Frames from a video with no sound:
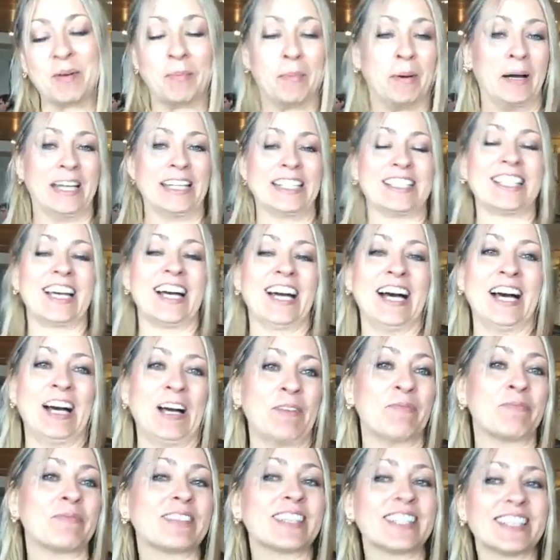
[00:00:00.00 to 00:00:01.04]
But
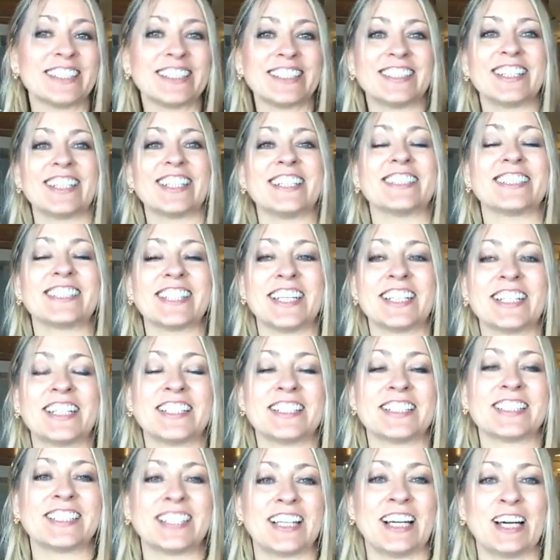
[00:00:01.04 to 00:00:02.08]
it
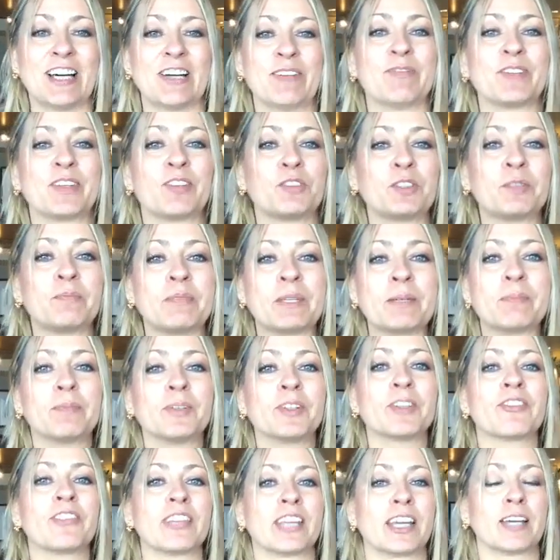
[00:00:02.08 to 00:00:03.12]
is what
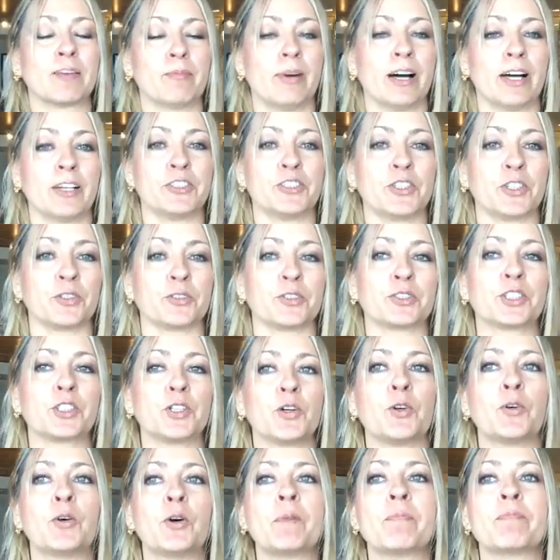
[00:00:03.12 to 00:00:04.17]
people think about you.
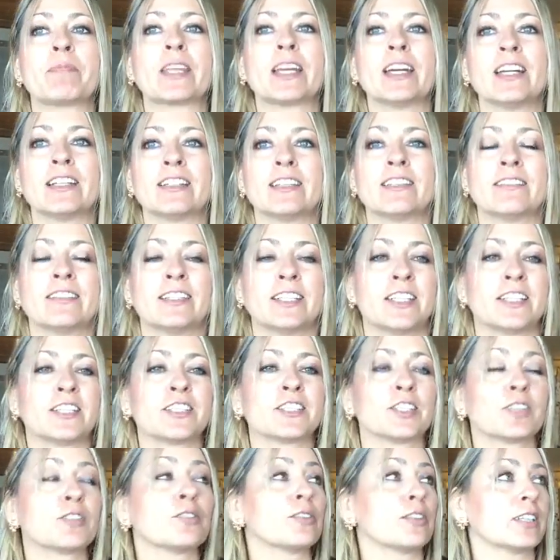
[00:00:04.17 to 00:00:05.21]
So
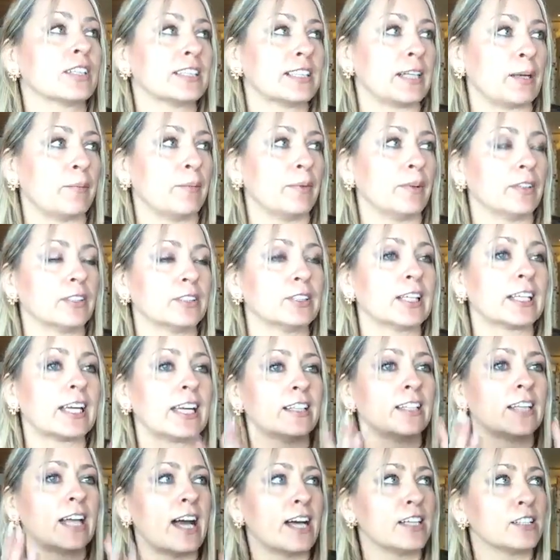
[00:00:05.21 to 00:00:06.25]
here's a good example. Like,
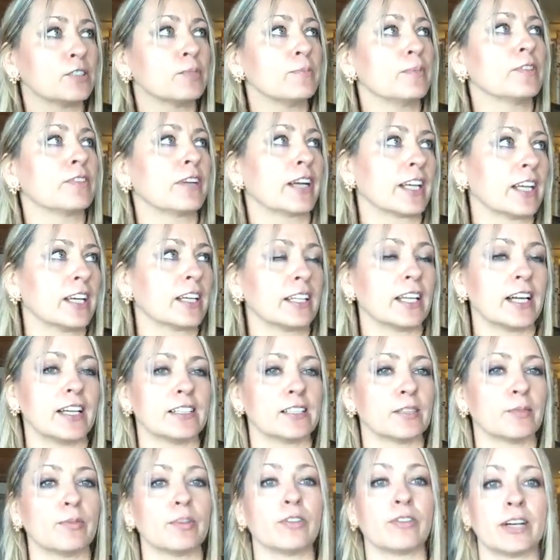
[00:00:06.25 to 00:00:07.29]
and it has to be
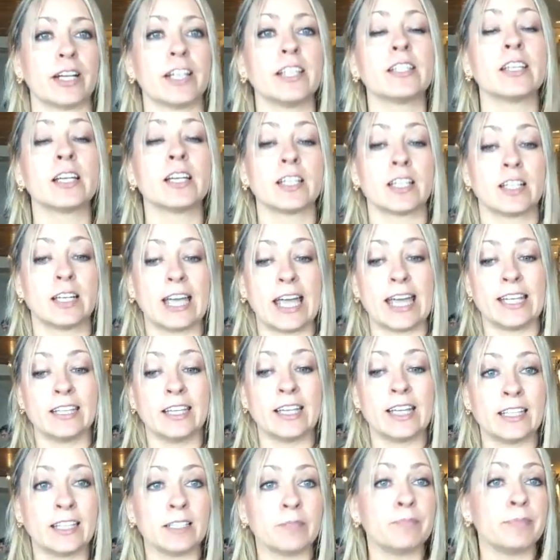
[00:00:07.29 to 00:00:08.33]
recognizable, right? And
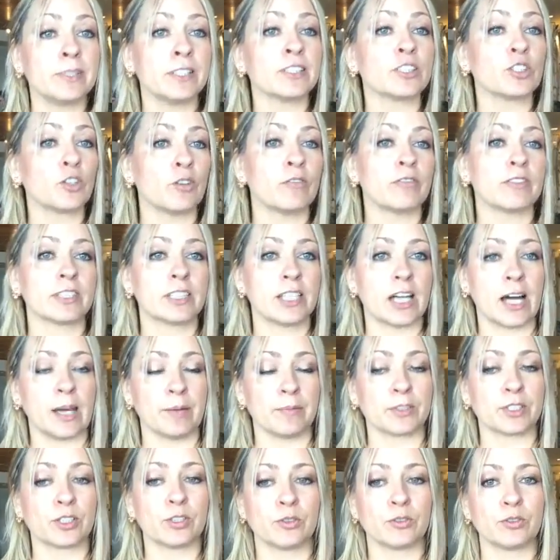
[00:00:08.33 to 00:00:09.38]
it builds over
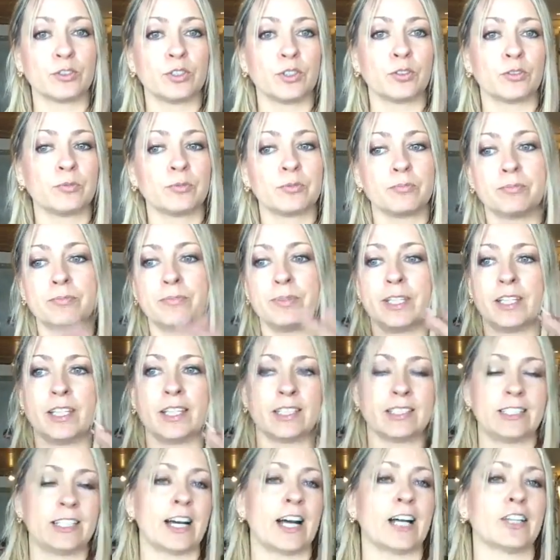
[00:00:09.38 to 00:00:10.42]
time. So don't be
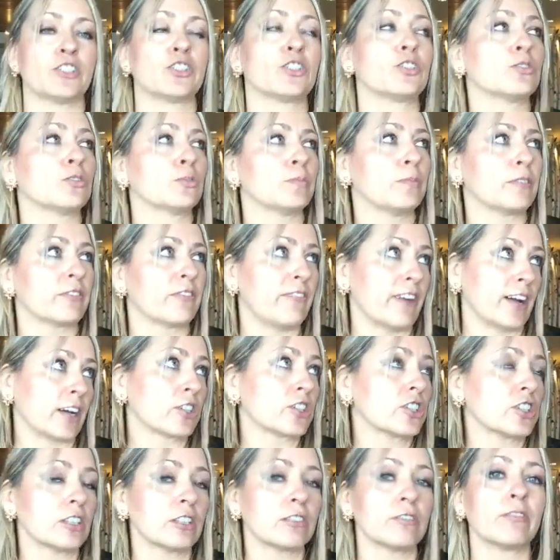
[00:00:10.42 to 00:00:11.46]
attached to
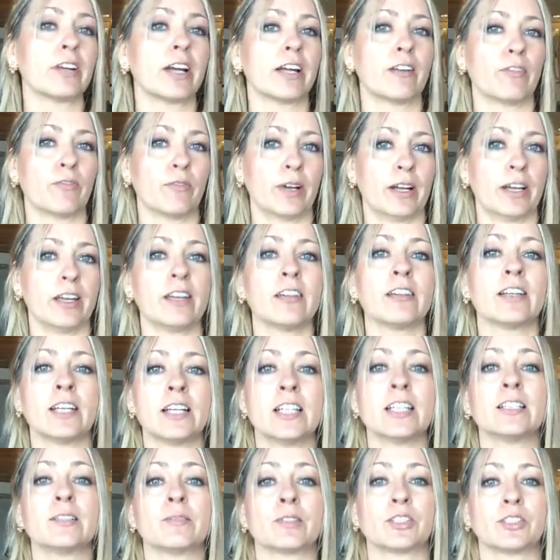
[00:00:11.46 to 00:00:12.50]
perfection right away,
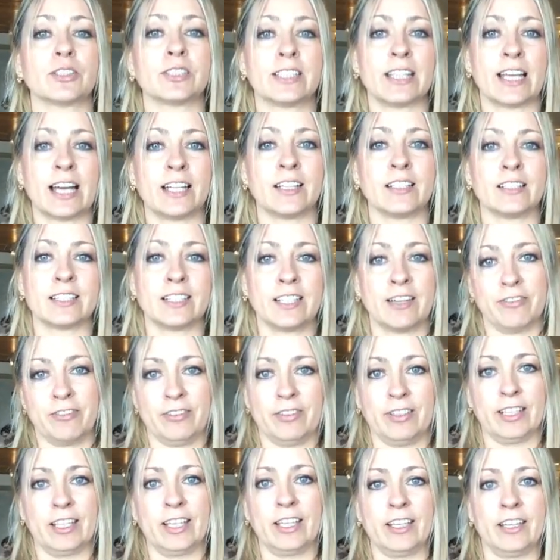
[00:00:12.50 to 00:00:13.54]
because that is
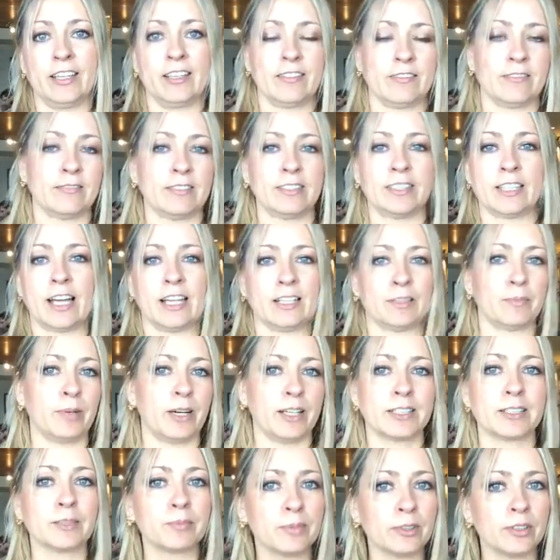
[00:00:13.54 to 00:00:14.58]
definitely not
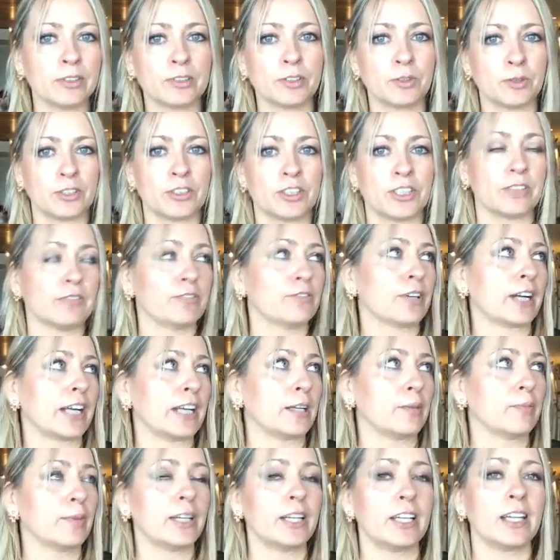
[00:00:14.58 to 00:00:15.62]
possible to achieve for
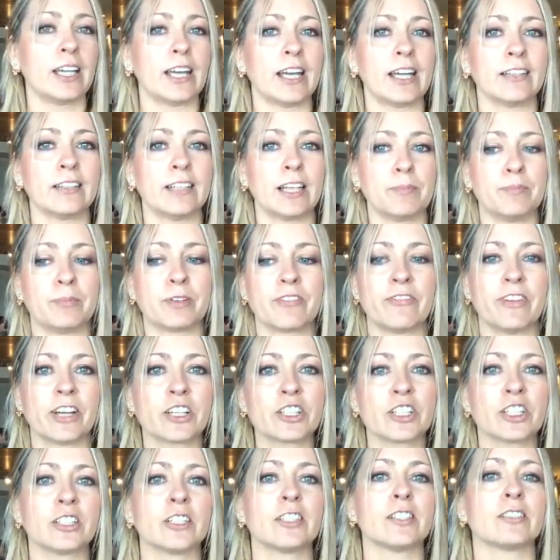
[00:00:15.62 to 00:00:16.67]
anybody. And
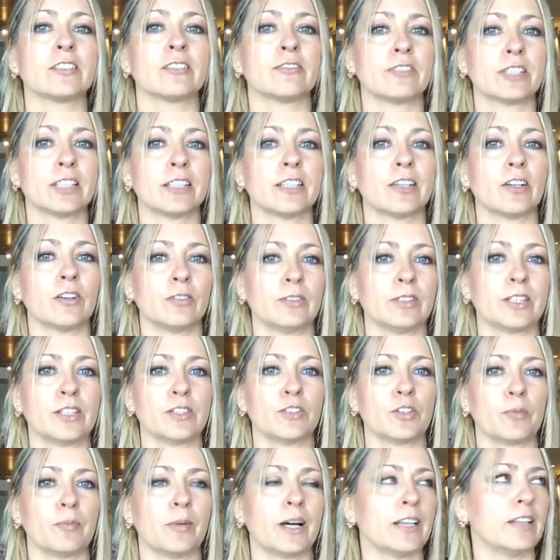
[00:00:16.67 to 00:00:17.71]
perfection is really only in
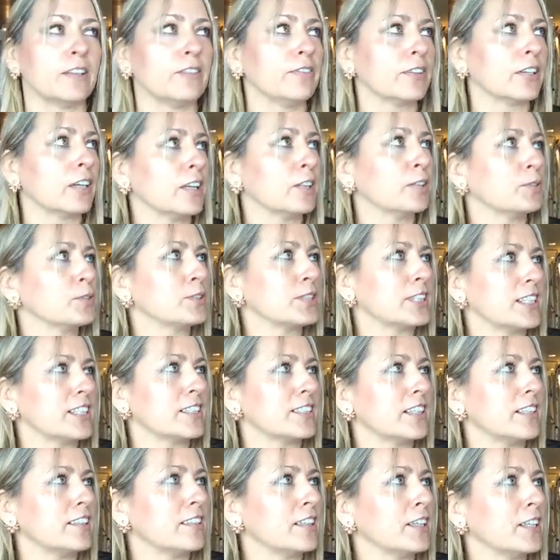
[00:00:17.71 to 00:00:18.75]
your mind. I forgot who says
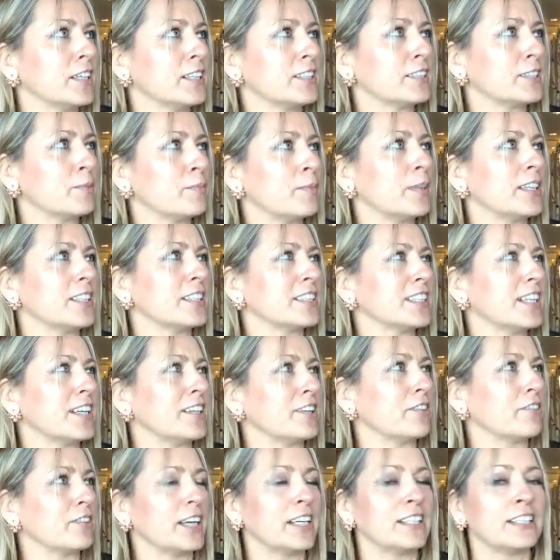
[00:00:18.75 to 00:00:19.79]
that. Somebody said it,
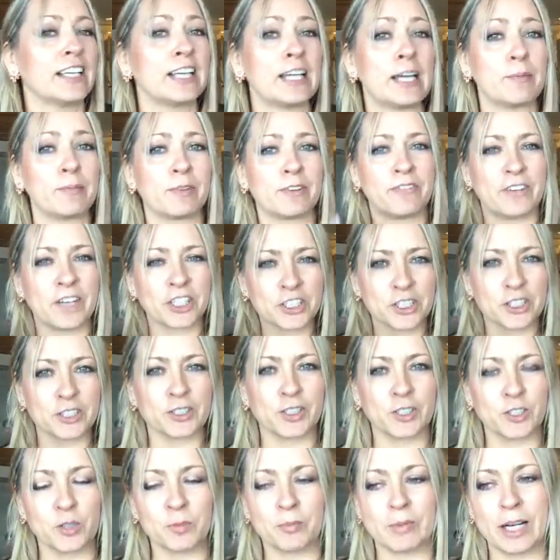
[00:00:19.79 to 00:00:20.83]
right? Perfection is
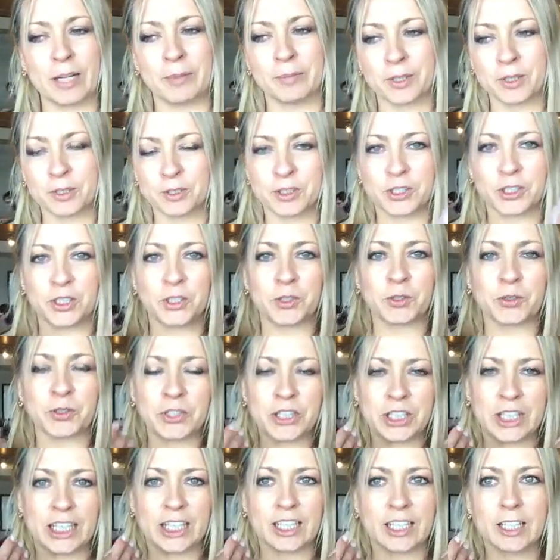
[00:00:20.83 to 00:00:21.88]
in your mind because you
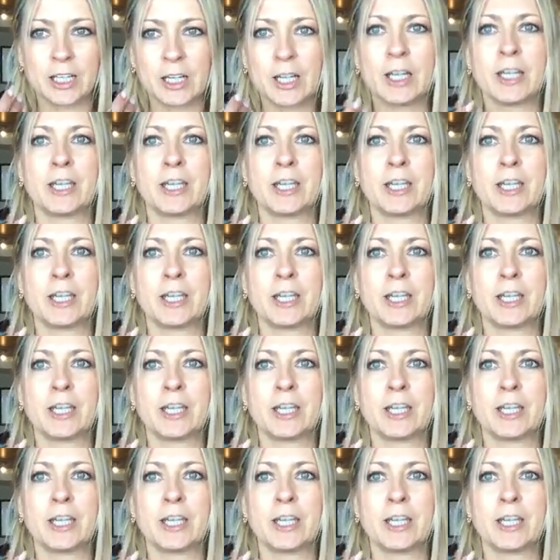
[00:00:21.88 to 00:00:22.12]
think